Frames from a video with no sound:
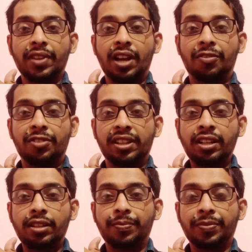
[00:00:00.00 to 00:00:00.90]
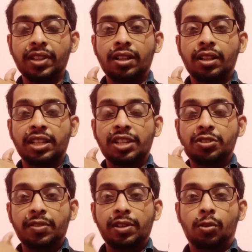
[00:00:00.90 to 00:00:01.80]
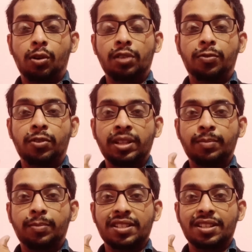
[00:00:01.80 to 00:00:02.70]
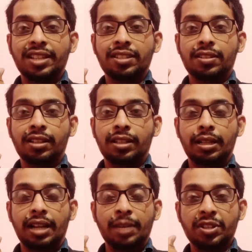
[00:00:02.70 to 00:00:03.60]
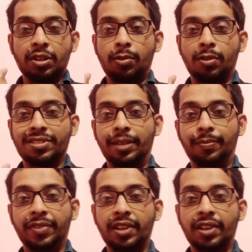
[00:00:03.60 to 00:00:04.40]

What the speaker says: After that, the university will call for the personalized admission counseling.